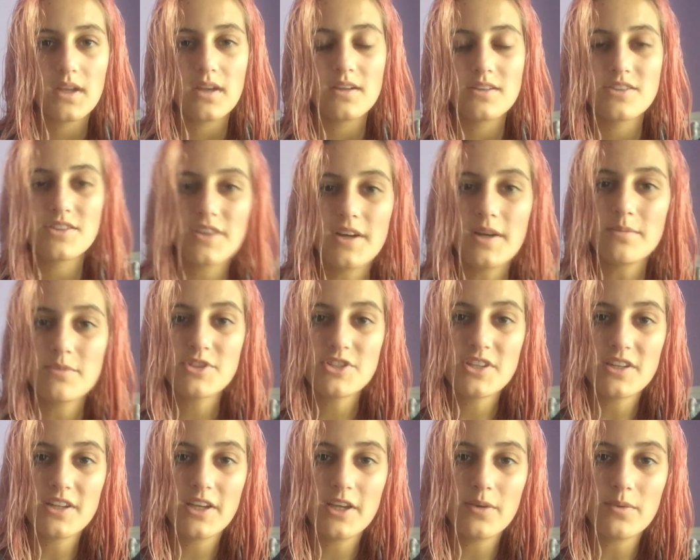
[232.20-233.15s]
So now I'm just
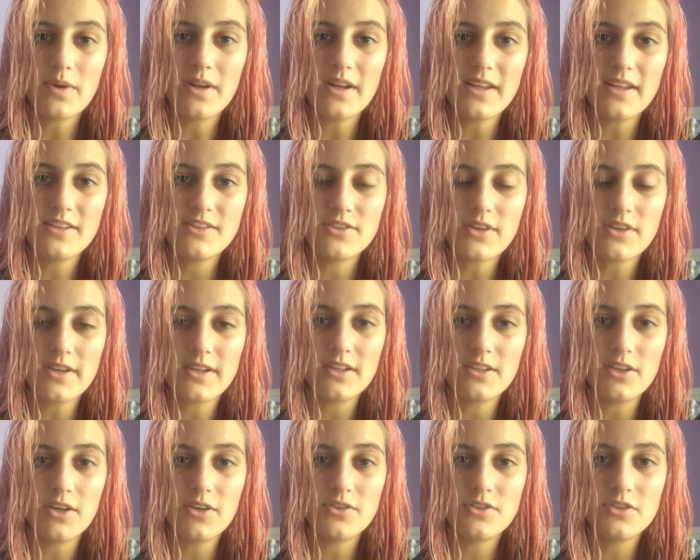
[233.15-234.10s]
gonna get ready so I can
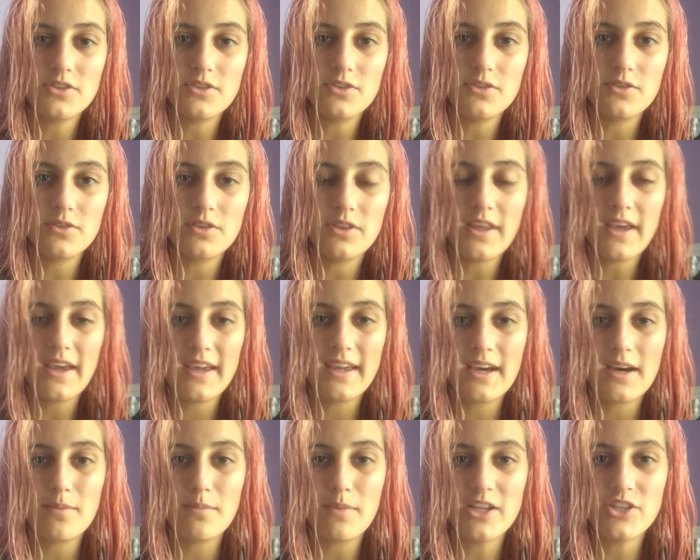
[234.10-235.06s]
go to the
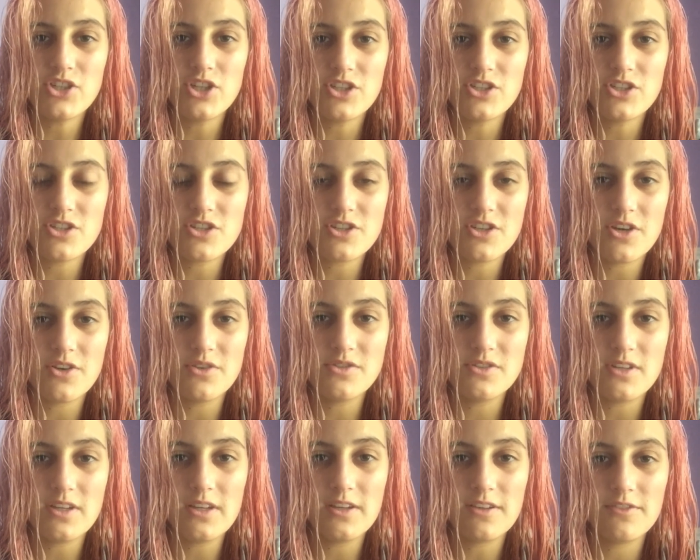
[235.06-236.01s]
hangout my church is
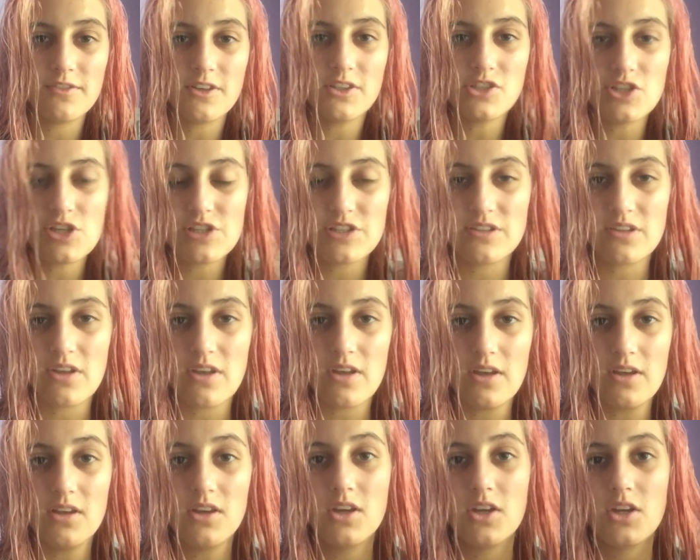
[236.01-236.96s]
hosting for just
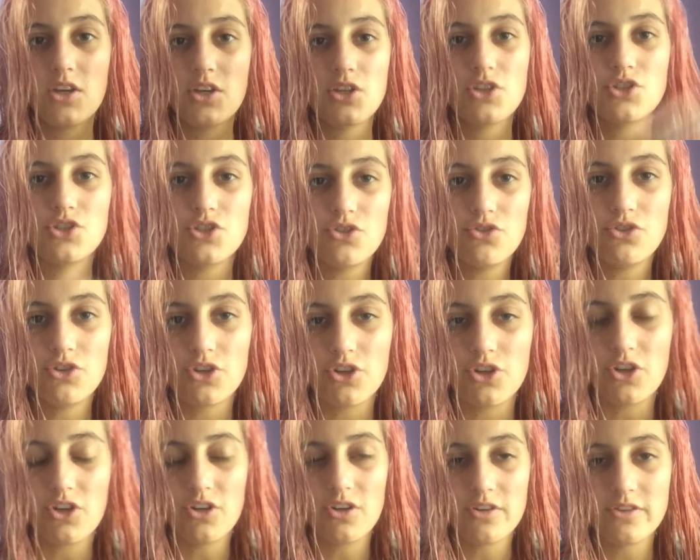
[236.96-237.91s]
the junior
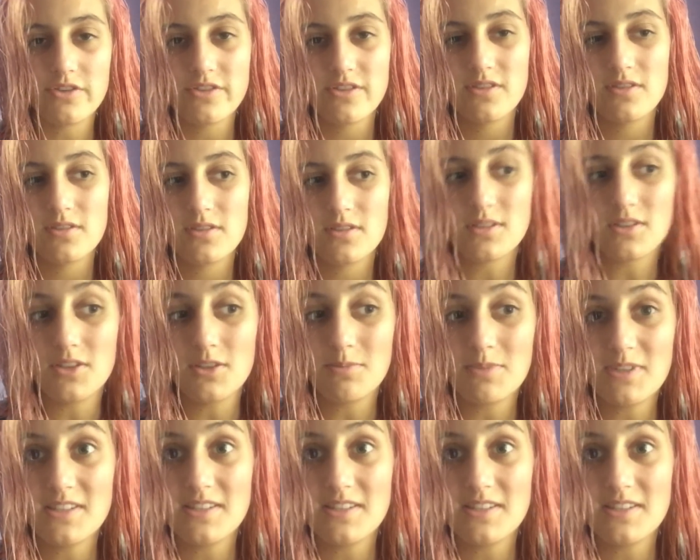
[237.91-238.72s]
girls, soon to be